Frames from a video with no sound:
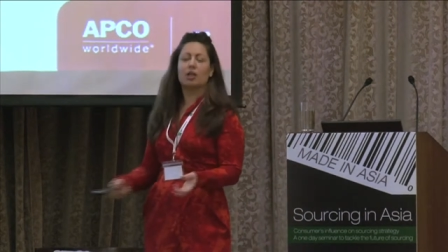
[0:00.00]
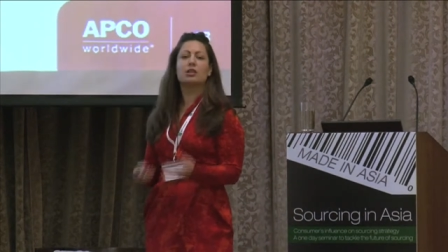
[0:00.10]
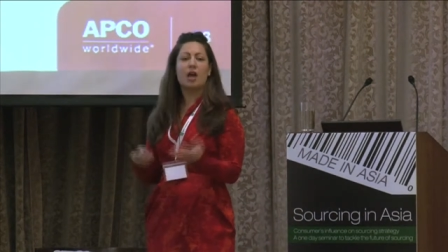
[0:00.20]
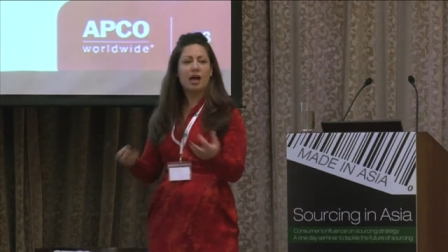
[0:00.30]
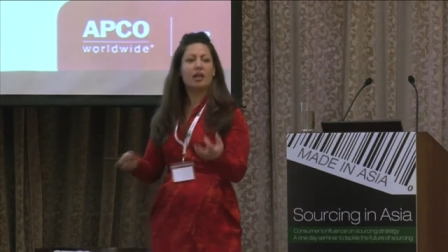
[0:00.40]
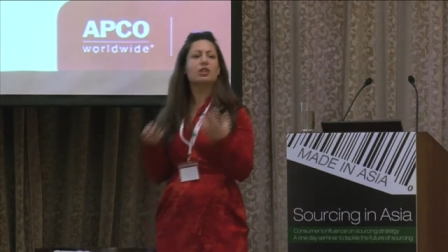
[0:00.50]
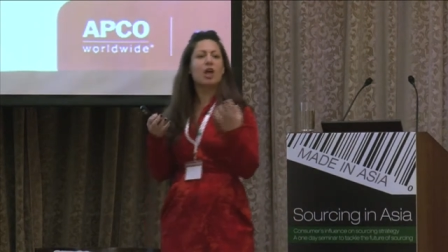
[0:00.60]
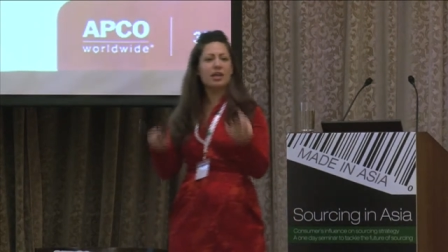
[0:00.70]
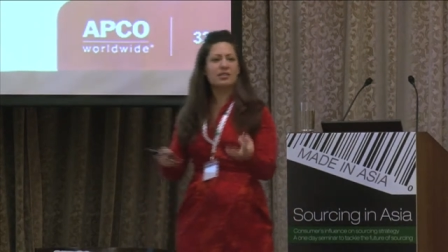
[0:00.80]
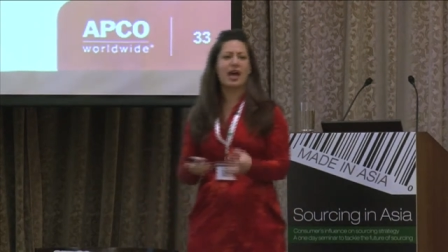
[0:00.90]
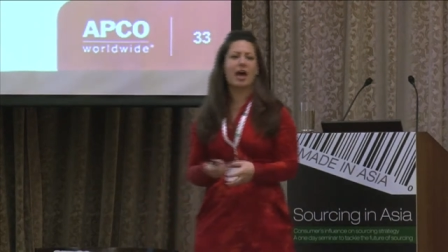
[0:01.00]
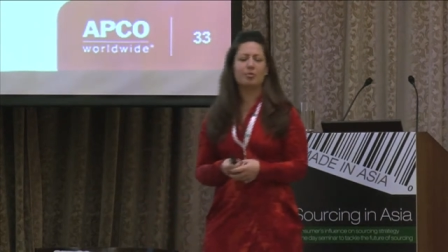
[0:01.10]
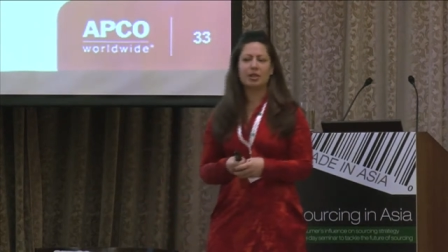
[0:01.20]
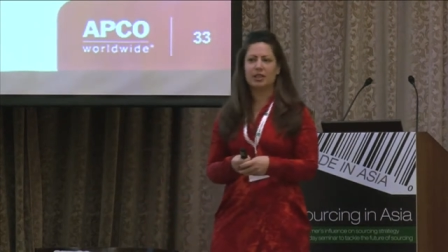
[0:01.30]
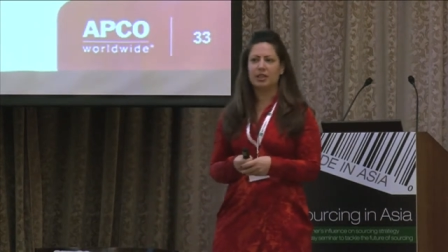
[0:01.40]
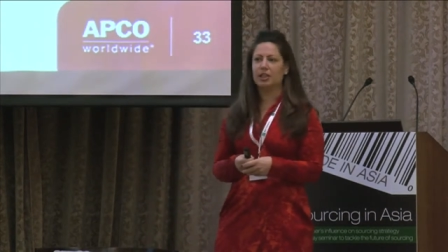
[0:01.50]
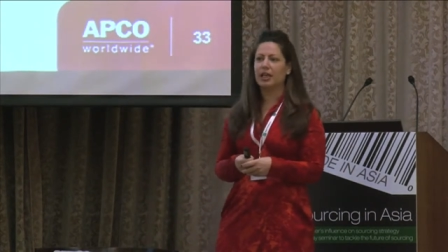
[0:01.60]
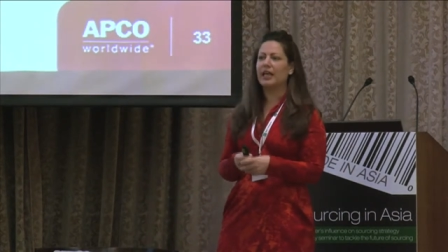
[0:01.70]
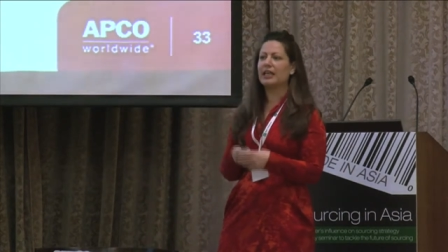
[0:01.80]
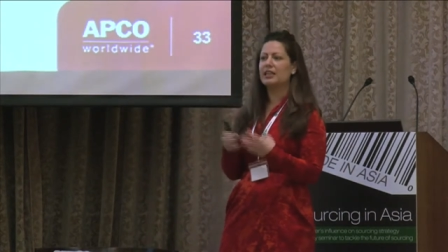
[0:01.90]
A lot, a lot is happening here,
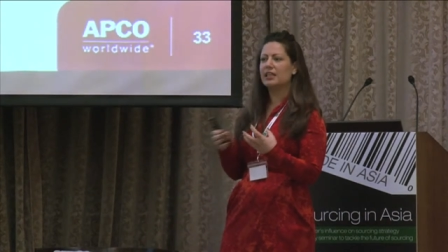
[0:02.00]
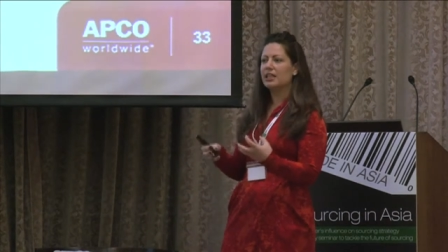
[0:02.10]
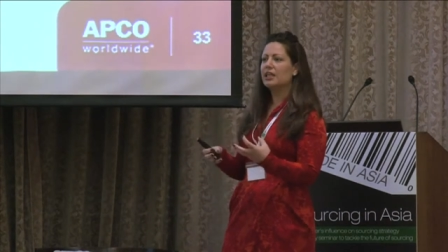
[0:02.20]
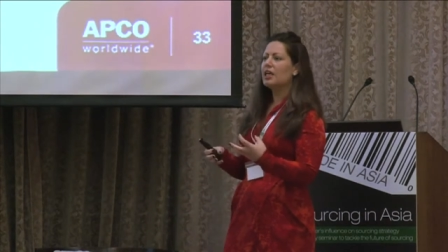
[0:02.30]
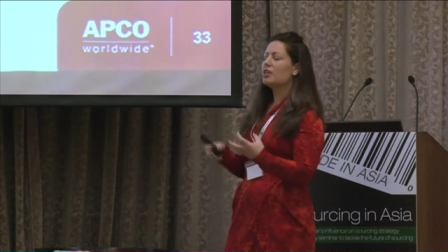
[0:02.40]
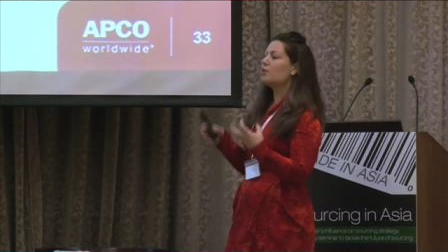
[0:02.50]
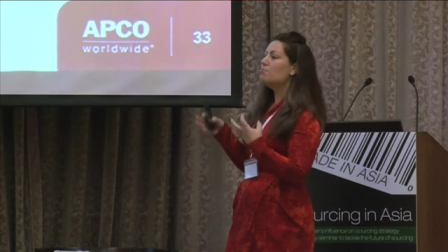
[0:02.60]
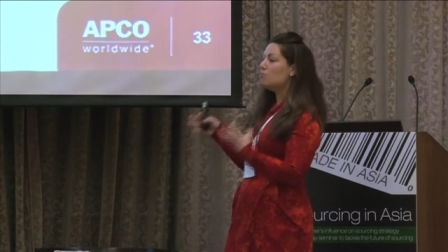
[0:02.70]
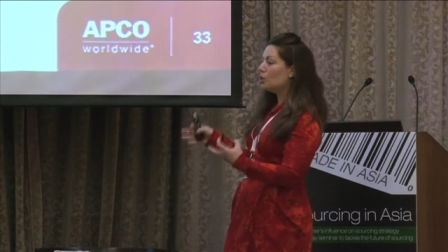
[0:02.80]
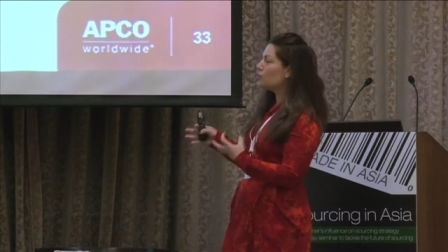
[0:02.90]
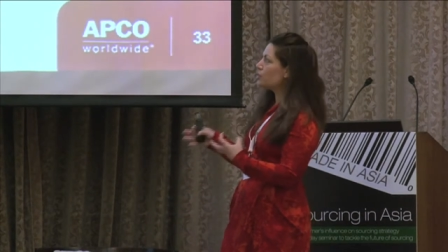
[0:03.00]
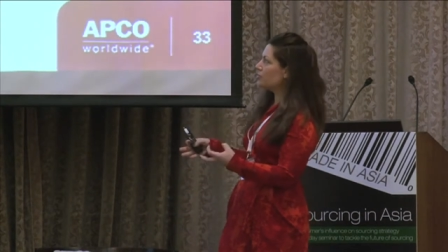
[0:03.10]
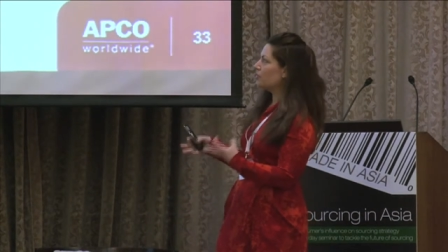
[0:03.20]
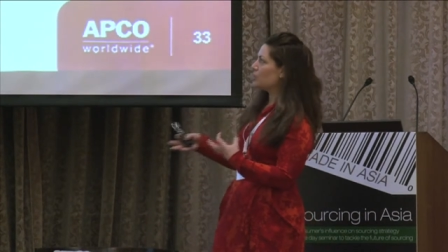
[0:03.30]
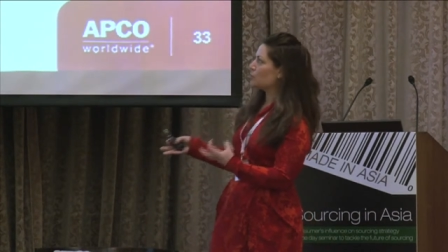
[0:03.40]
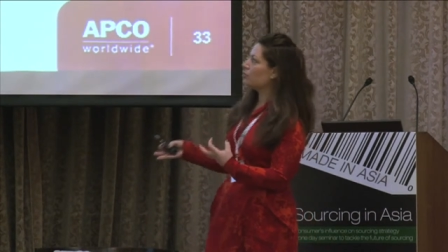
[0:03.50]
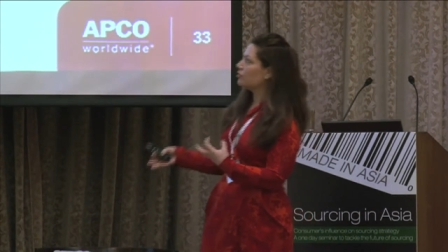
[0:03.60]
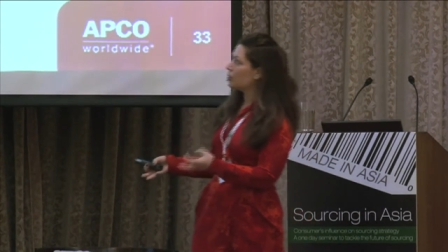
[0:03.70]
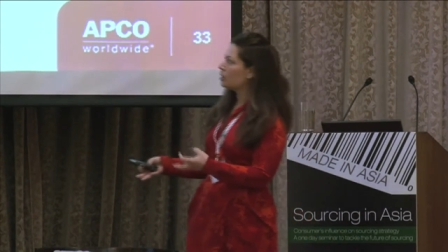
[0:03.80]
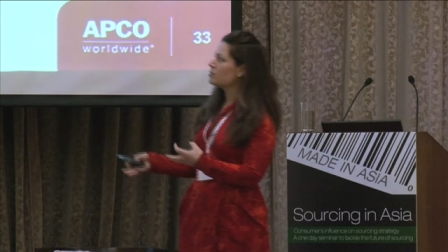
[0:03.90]
and I think that most of these
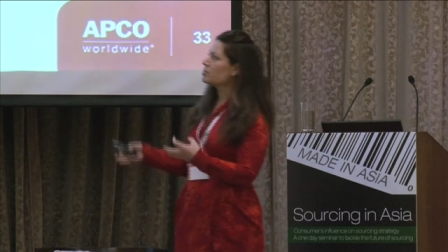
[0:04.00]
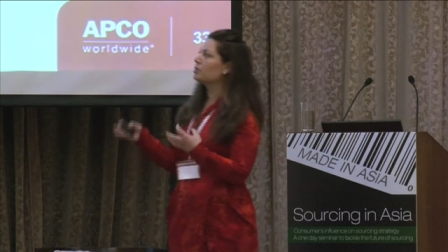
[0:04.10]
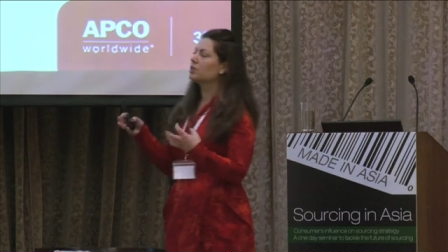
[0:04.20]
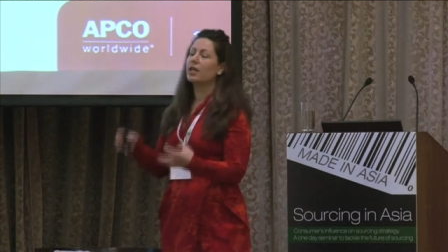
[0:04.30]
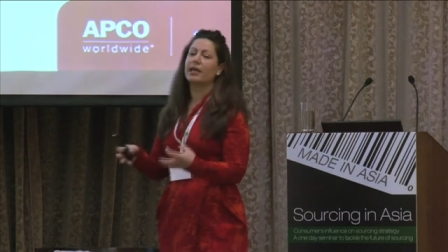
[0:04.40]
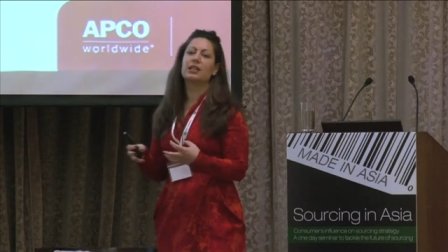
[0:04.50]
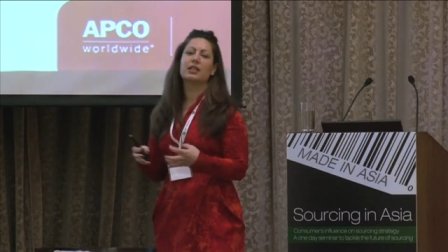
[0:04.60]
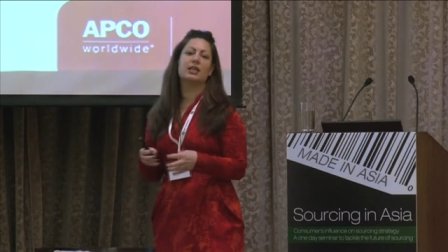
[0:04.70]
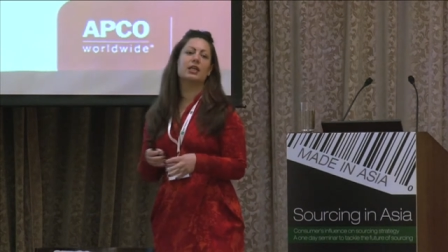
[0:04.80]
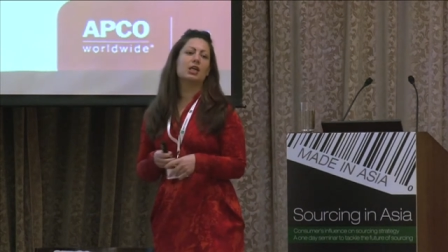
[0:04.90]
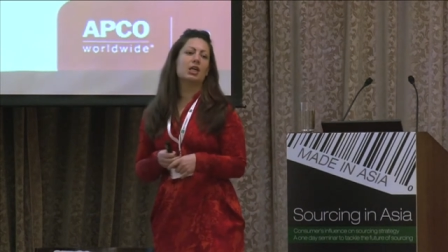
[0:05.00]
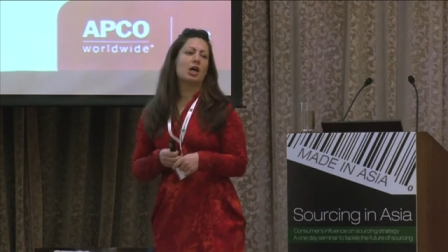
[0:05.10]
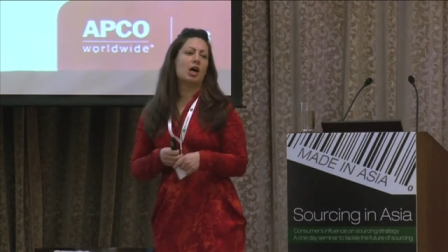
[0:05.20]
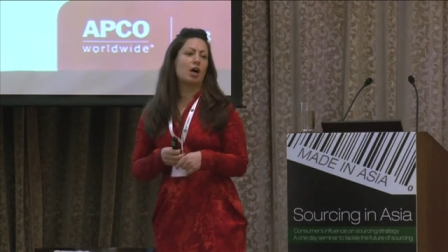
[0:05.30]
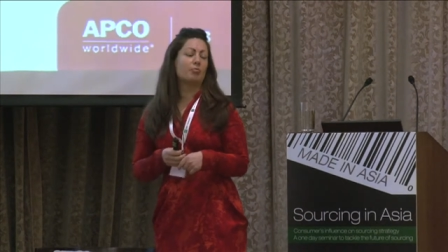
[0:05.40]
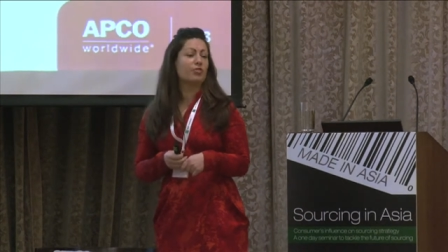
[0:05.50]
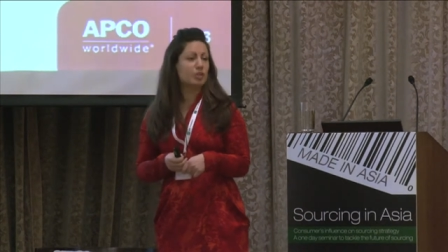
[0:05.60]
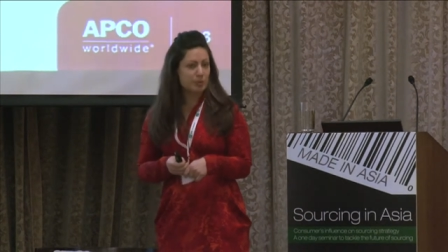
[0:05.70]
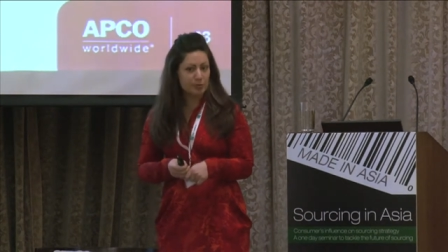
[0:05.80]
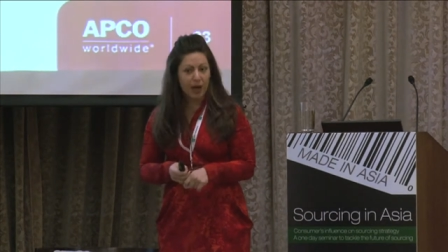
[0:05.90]
reforms will likely um,
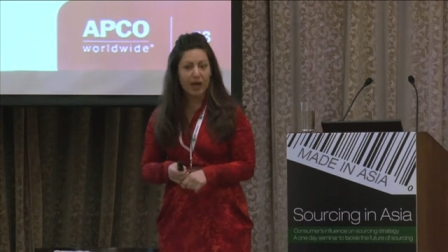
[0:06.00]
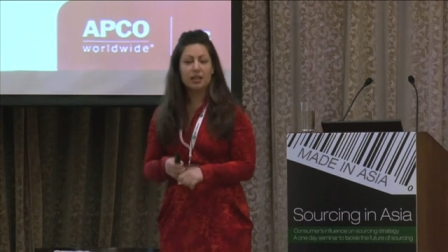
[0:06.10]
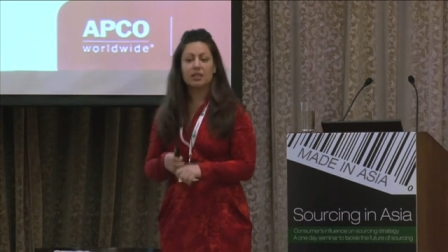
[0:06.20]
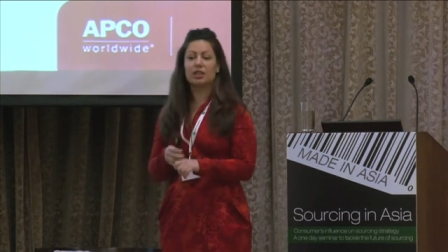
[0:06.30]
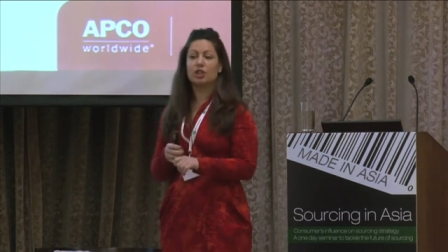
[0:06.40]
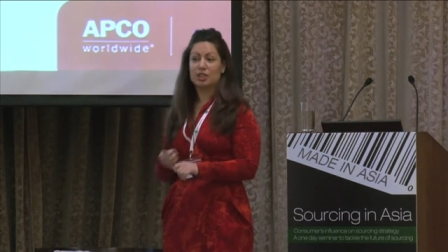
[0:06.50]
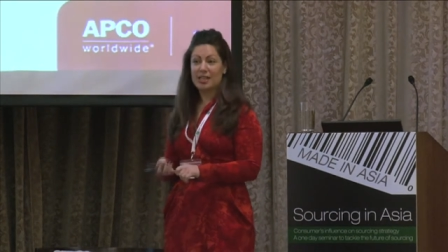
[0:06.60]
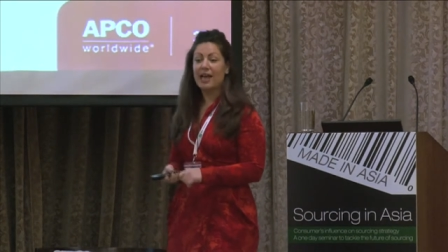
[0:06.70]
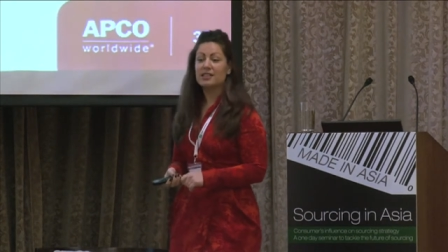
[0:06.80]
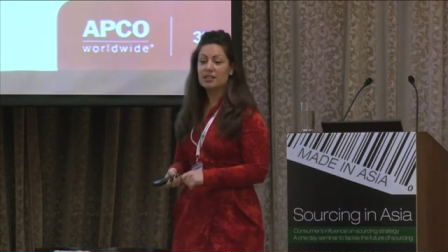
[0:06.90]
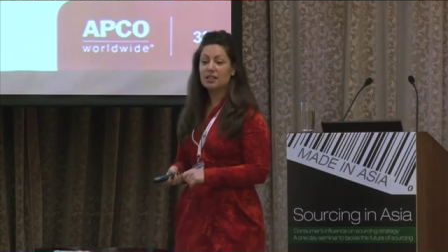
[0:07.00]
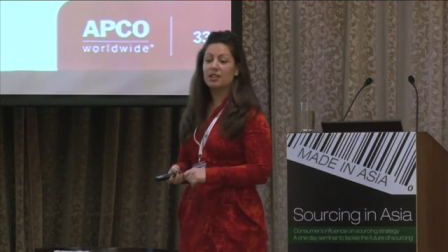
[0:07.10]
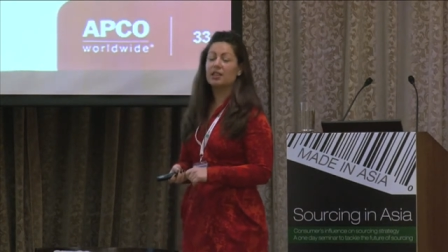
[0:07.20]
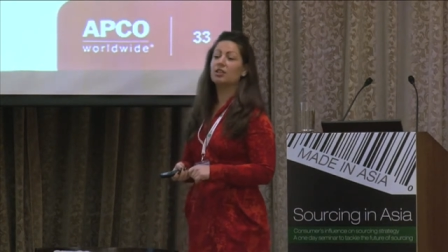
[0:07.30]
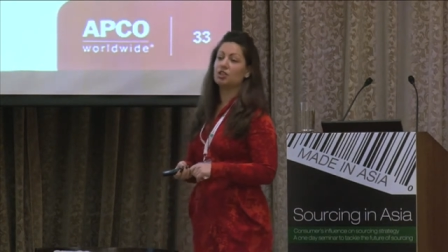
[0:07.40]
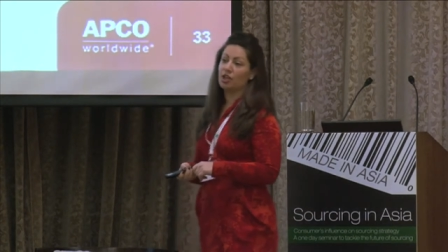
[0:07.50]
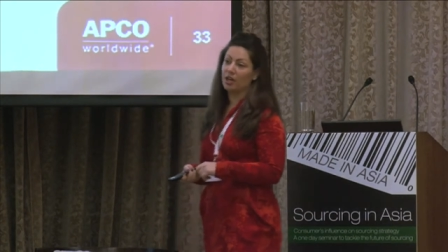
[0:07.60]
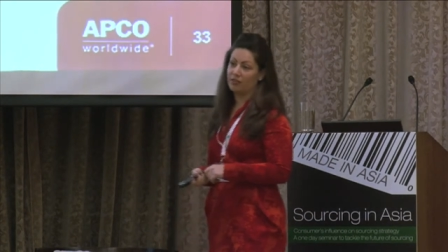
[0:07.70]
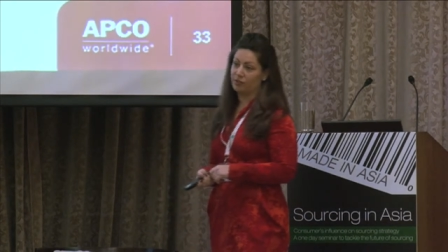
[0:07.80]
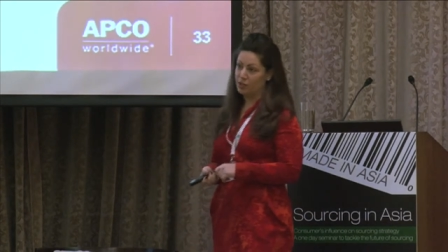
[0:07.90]
first be piloted or tested in the
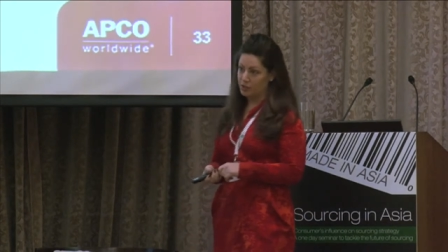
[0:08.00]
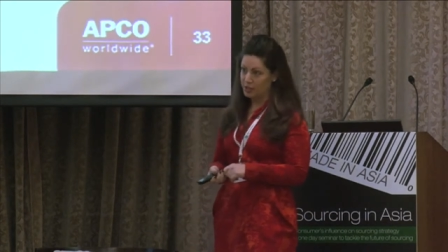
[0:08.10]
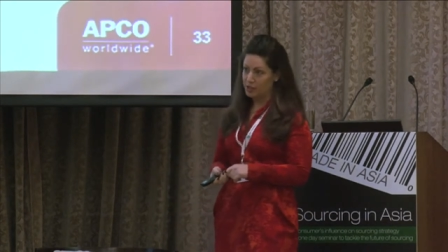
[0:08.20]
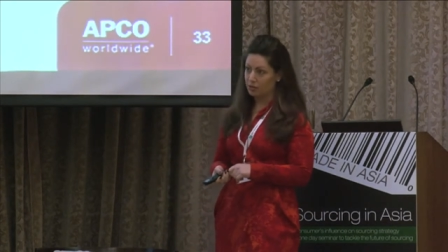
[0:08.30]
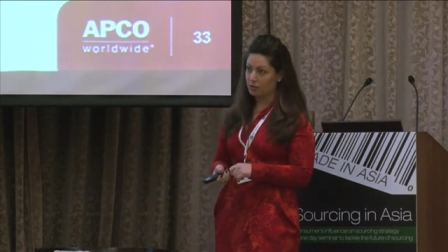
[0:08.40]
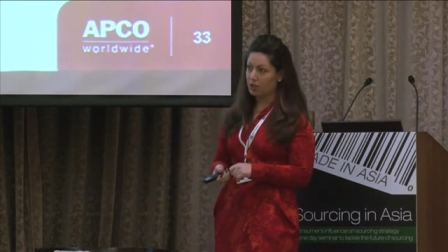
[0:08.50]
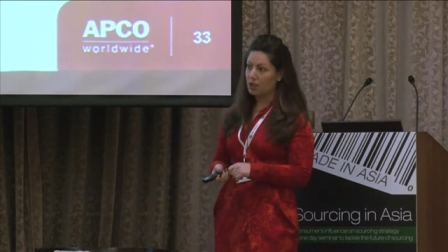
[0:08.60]
Shanghai Free Trade Zone.